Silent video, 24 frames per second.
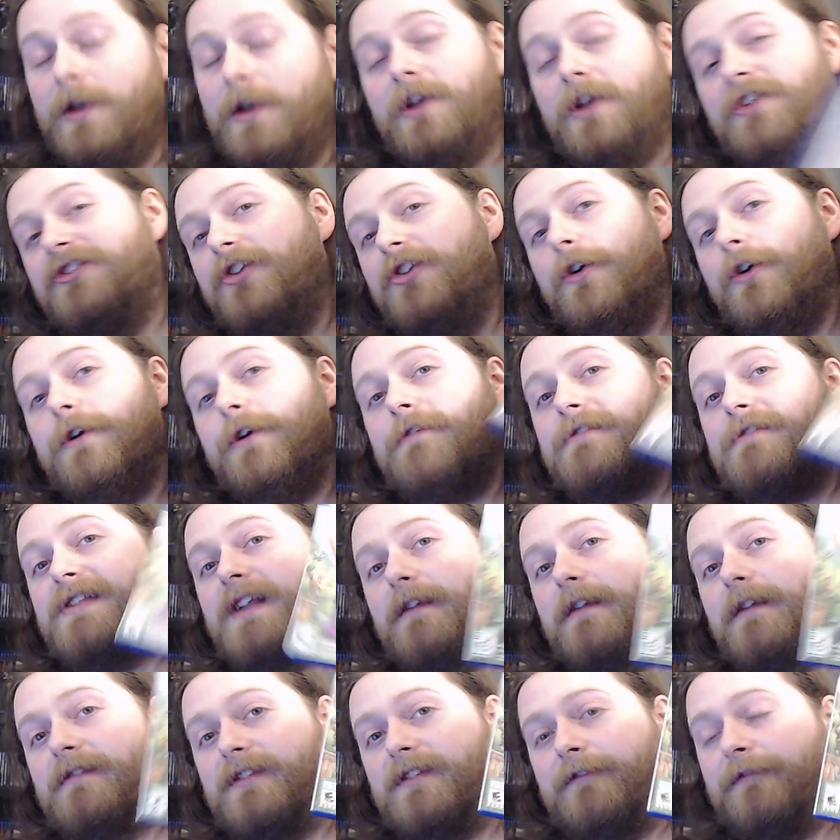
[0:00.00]
do
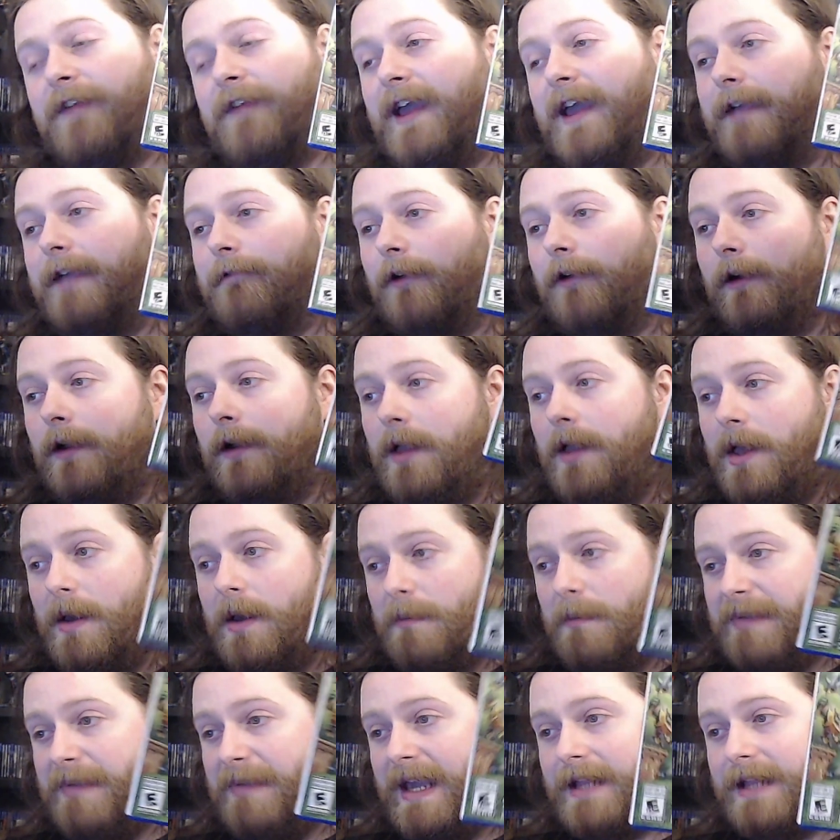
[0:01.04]
yourselves a favor,
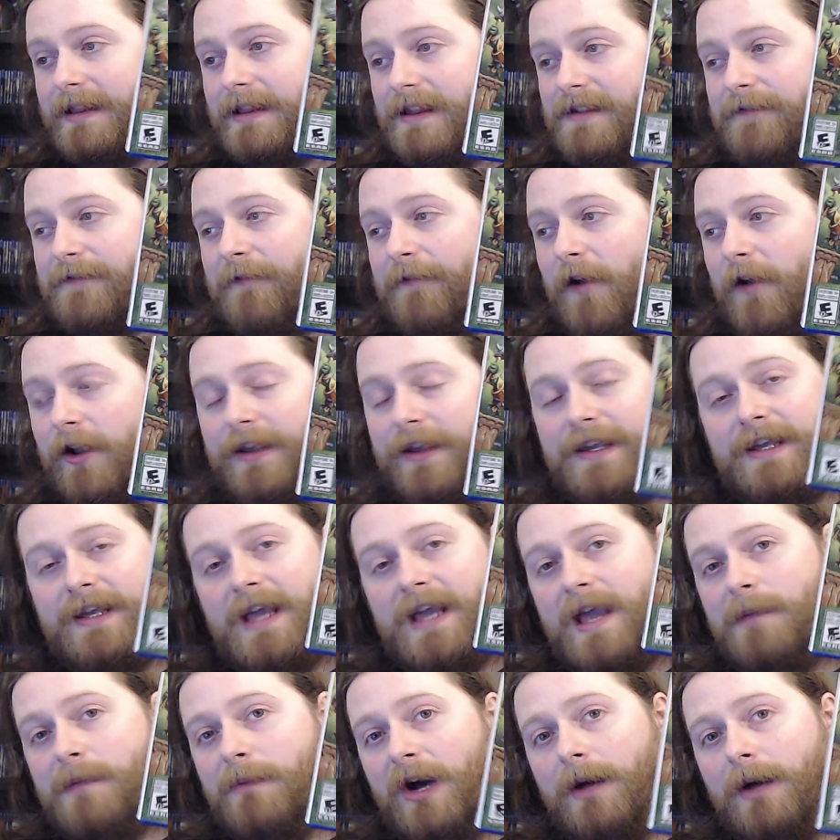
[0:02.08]
pick this fucking
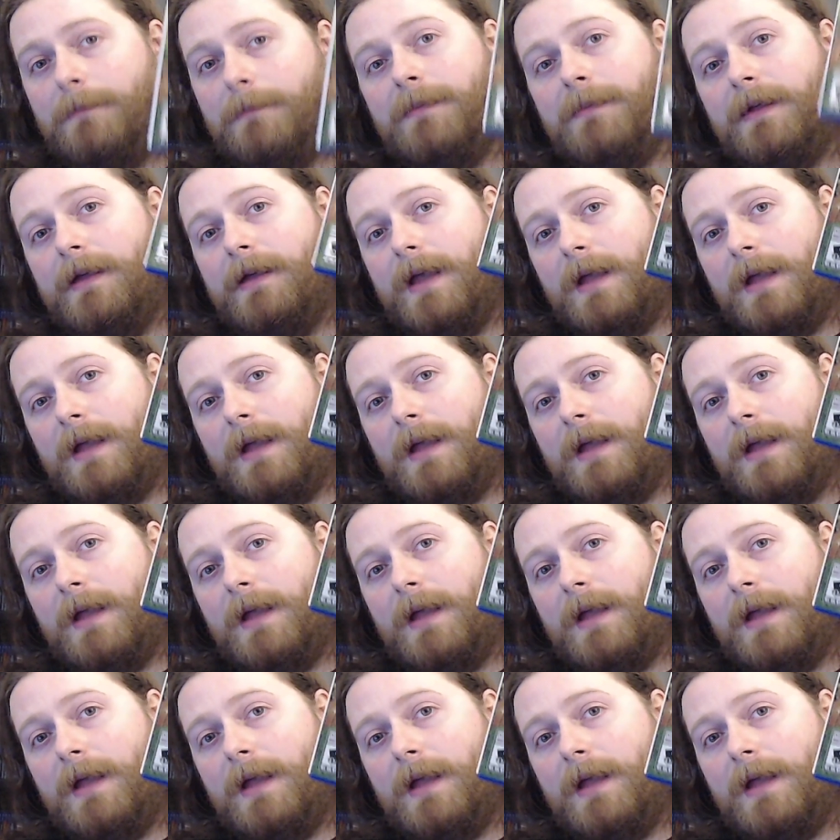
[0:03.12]
game up